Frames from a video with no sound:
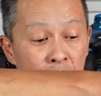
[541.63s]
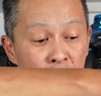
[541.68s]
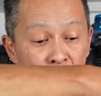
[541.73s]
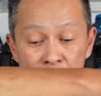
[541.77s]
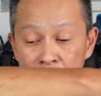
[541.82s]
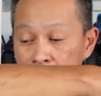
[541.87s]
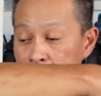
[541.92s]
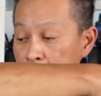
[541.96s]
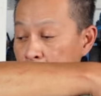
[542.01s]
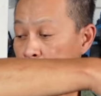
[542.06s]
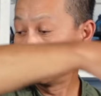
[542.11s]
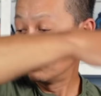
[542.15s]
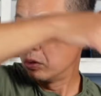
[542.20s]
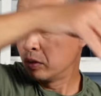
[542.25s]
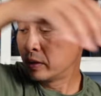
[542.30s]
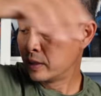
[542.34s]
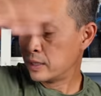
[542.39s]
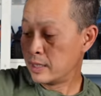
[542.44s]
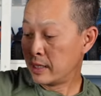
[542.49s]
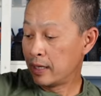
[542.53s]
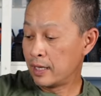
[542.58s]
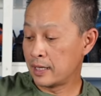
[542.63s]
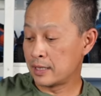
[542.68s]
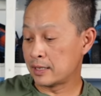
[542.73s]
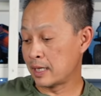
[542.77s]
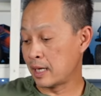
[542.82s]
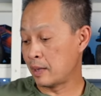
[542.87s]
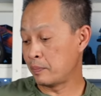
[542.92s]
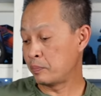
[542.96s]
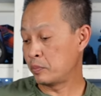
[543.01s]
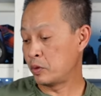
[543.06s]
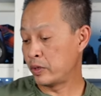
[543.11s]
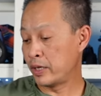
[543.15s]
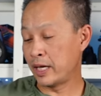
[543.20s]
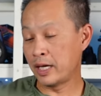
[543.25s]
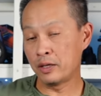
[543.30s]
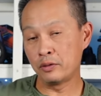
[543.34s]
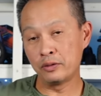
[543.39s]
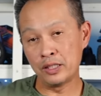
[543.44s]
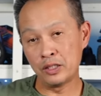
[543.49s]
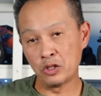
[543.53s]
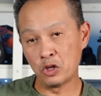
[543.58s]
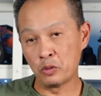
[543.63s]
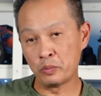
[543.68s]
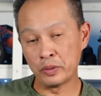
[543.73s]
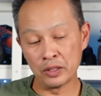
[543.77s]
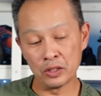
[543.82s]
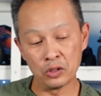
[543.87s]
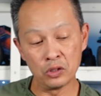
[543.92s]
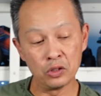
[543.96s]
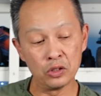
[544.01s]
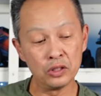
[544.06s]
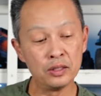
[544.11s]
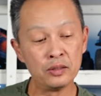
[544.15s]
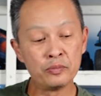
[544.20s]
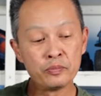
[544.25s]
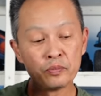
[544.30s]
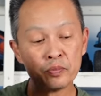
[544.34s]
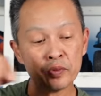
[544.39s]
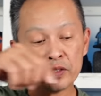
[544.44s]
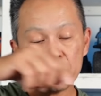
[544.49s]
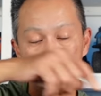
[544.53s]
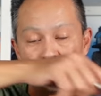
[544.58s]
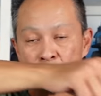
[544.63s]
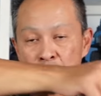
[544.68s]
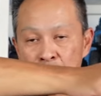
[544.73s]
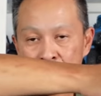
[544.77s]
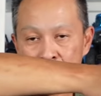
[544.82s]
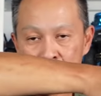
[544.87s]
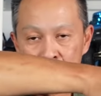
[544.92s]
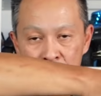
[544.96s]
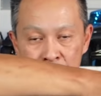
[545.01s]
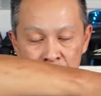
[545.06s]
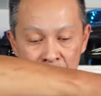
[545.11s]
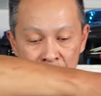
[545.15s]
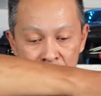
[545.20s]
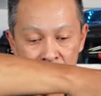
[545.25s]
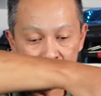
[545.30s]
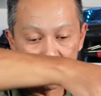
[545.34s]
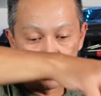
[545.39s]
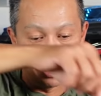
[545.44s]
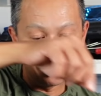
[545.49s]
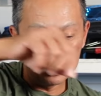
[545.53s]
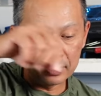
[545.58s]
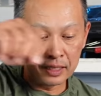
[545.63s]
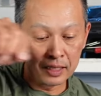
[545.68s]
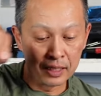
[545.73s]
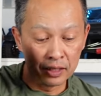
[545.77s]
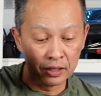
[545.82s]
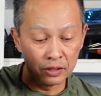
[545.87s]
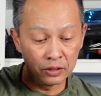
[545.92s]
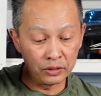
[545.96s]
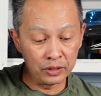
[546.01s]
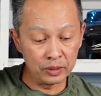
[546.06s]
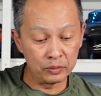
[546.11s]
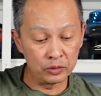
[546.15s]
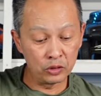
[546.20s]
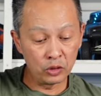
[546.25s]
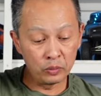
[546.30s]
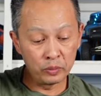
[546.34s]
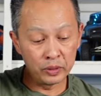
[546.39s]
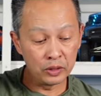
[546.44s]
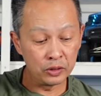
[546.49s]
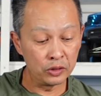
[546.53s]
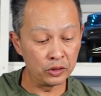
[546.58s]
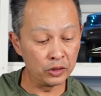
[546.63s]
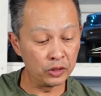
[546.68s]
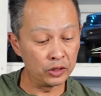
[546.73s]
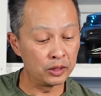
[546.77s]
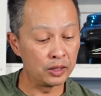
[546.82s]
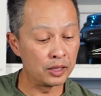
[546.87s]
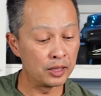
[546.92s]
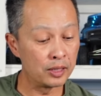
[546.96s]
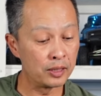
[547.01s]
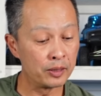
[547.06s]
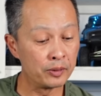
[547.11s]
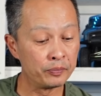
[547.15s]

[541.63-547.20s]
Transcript: Very cool. Except you can't really open the hood. Usually when you have that, you're able to open the hood.